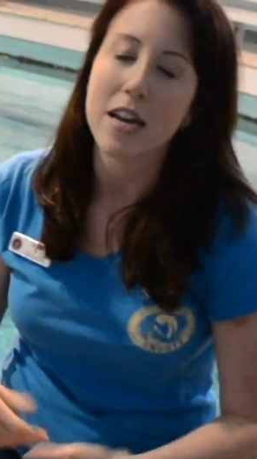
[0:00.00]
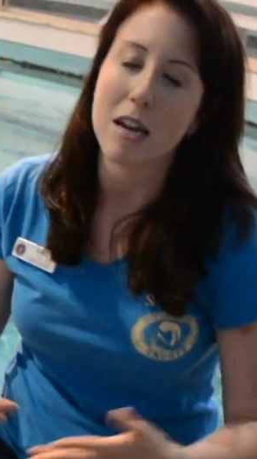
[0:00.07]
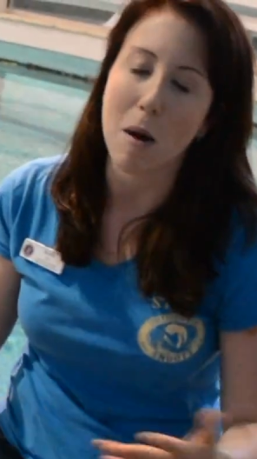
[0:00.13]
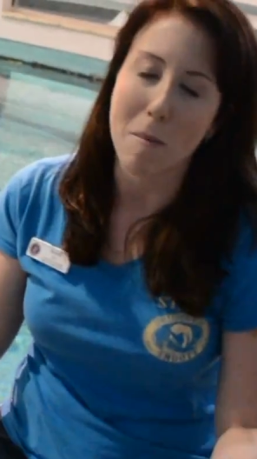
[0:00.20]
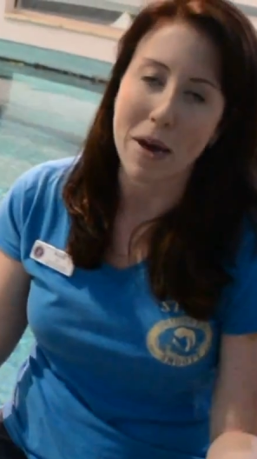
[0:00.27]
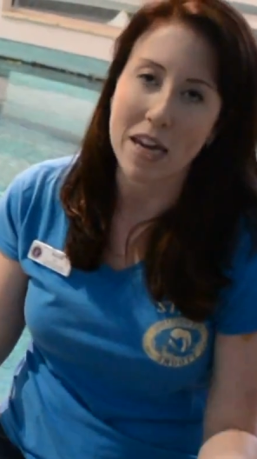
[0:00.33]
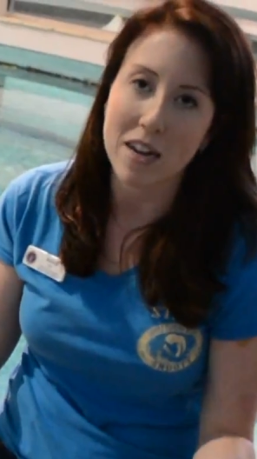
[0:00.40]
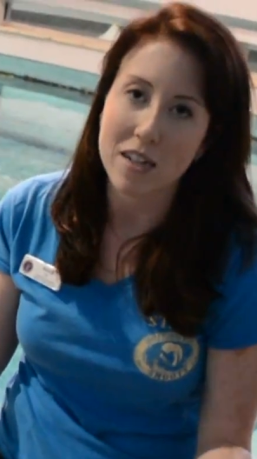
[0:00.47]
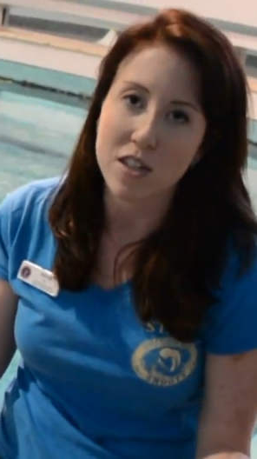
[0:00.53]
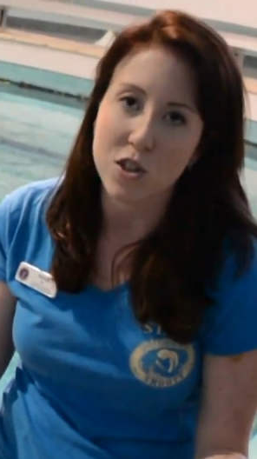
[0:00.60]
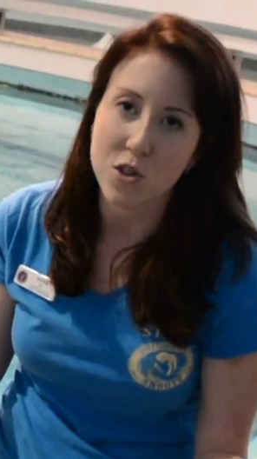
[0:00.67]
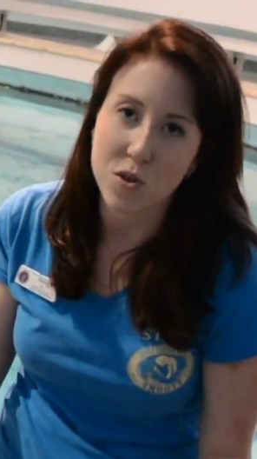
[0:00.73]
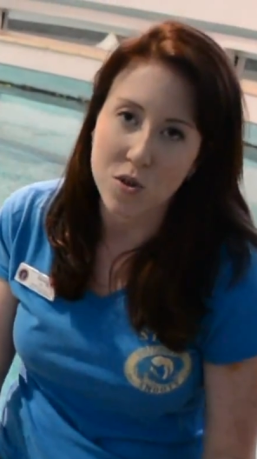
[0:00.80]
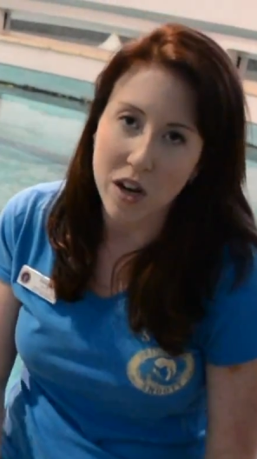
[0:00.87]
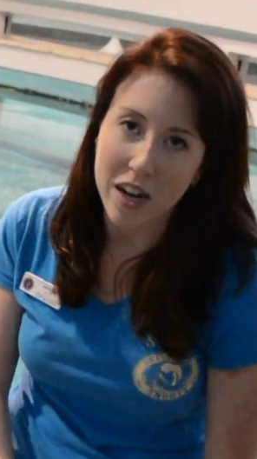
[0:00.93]
Now
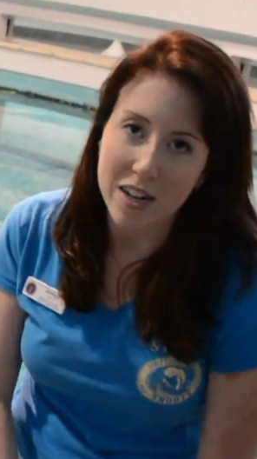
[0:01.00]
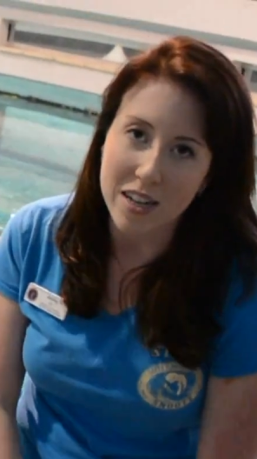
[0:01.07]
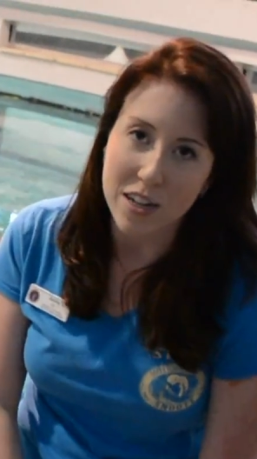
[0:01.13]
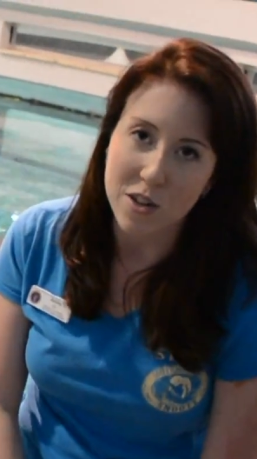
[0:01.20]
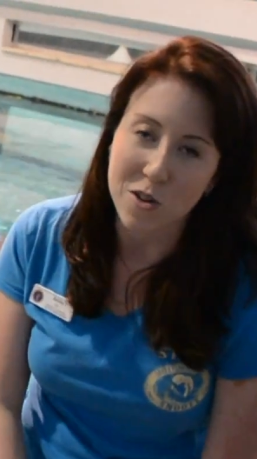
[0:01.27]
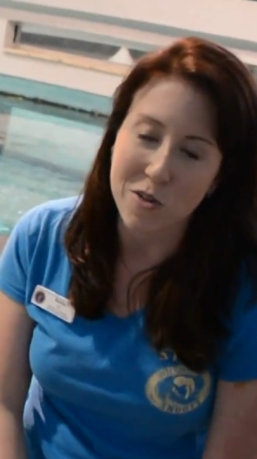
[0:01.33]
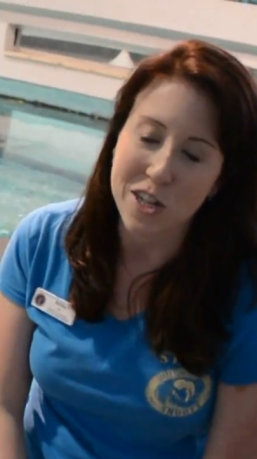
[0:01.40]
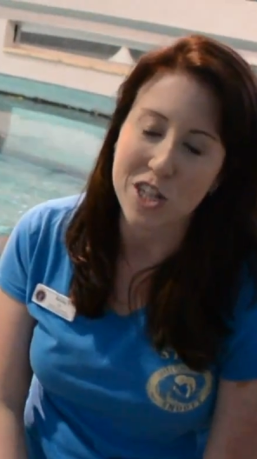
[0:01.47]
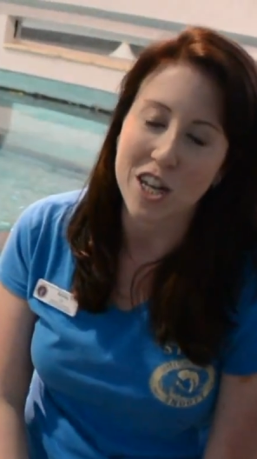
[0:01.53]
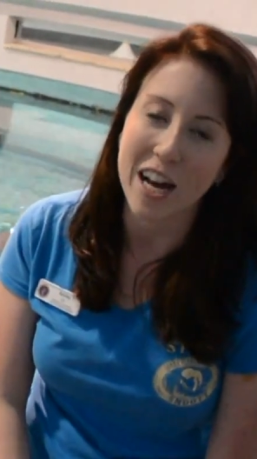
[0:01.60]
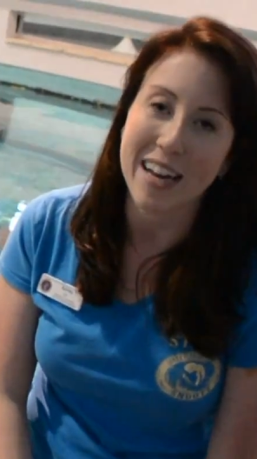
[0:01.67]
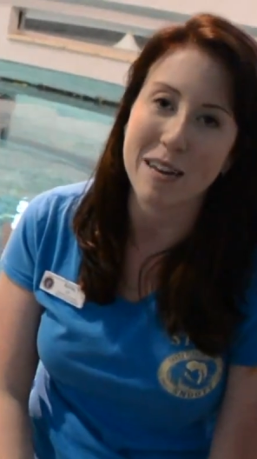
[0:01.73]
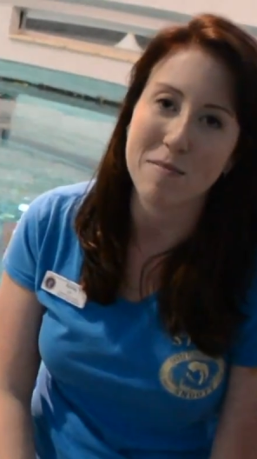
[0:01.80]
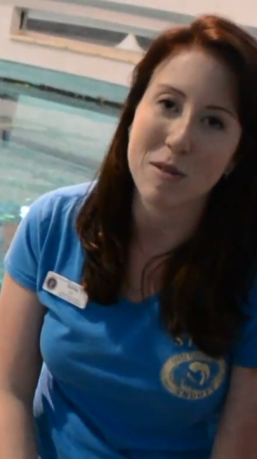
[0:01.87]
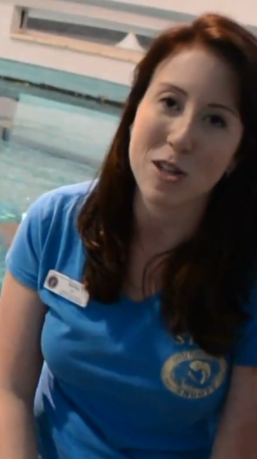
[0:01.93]
manatees do not need to reach
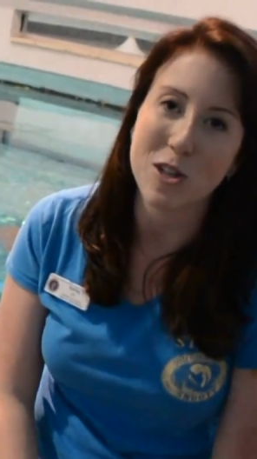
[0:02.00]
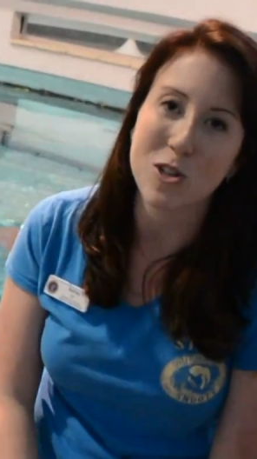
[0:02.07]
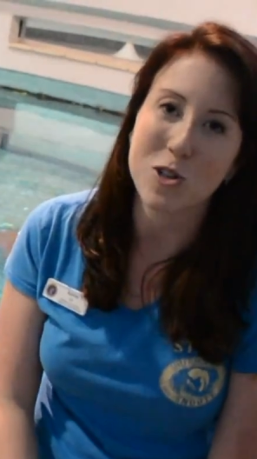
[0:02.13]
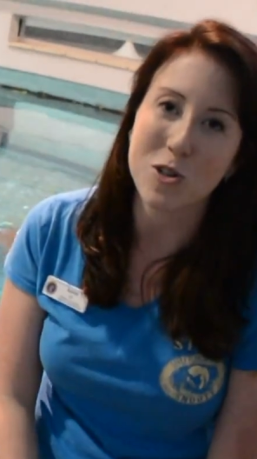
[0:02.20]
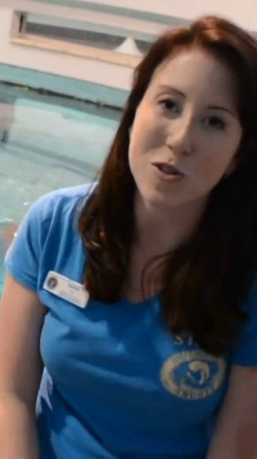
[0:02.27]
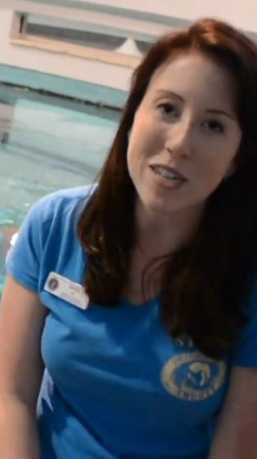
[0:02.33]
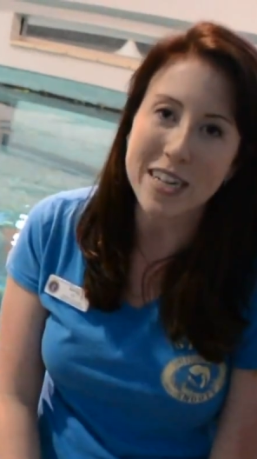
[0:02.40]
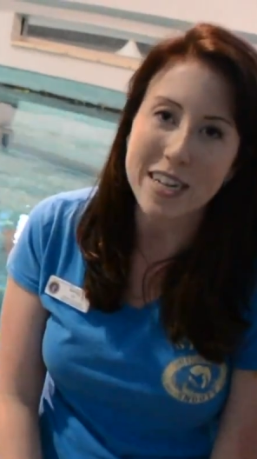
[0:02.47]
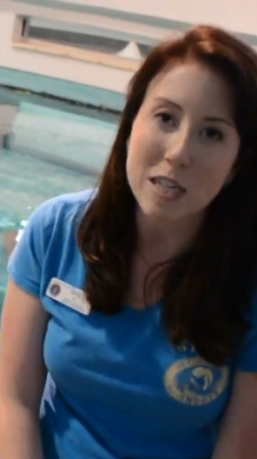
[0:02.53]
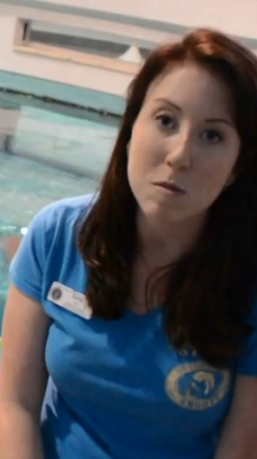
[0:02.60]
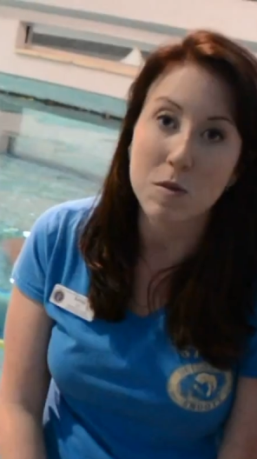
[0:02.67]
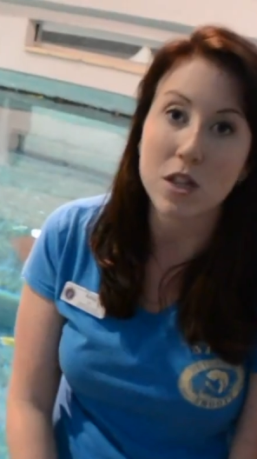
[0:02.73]
high up into trees,